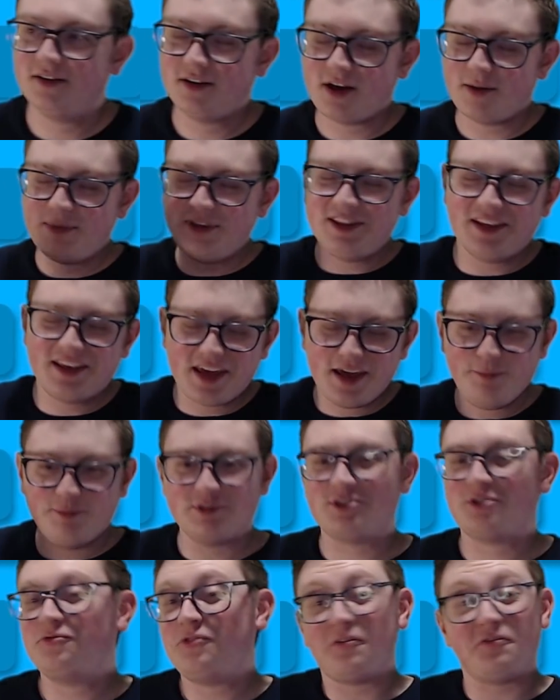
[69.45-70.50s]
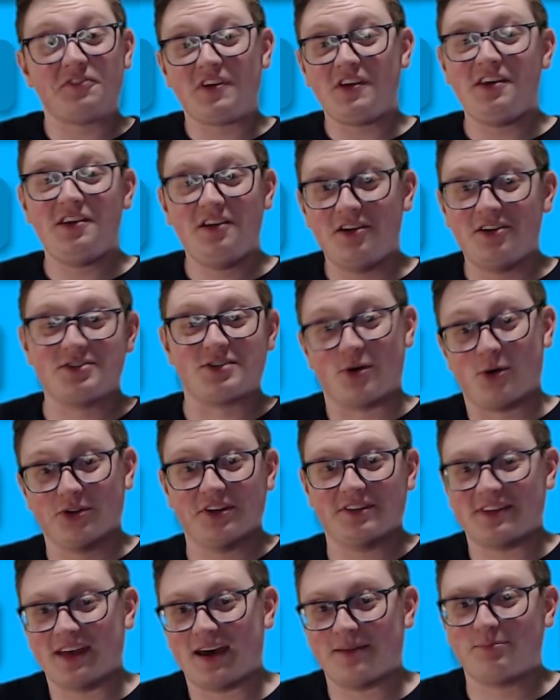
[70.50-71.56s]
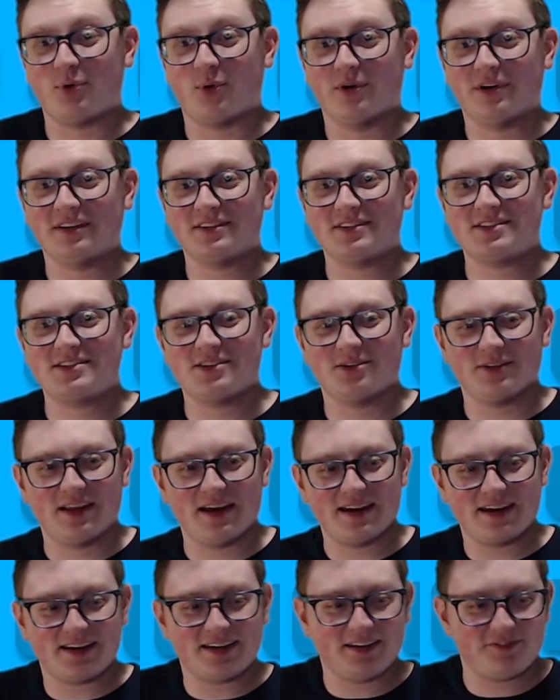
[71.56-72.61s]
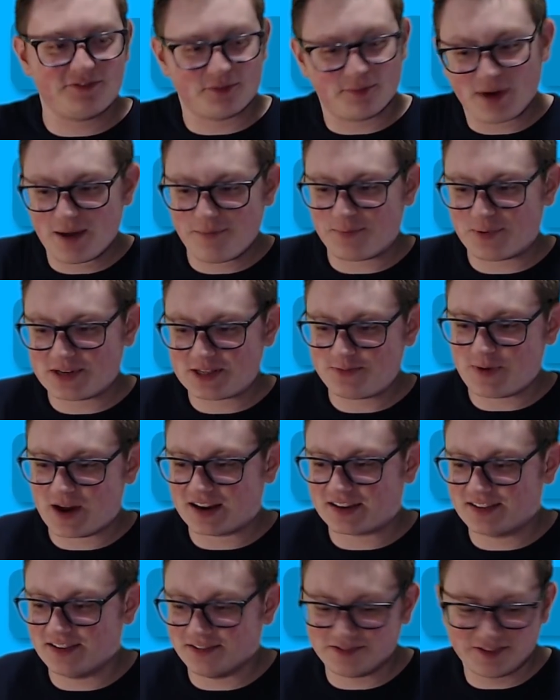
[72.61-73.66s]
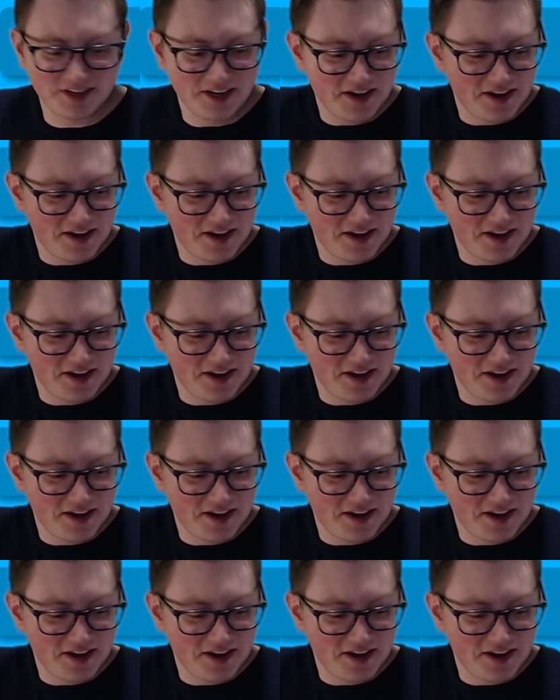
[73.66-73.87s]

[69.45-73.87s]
I mean, the game was 15 years old at that point, so like, from my perspective,